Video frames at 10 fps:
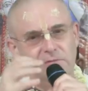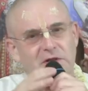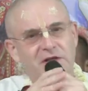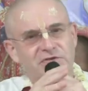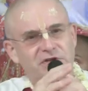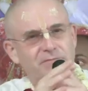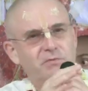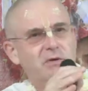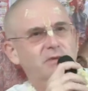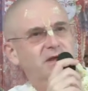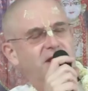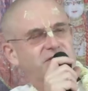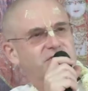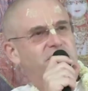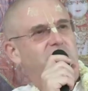in Malaysia probably
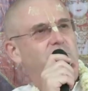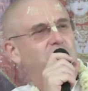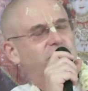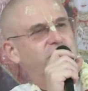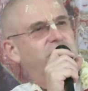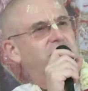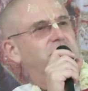as the most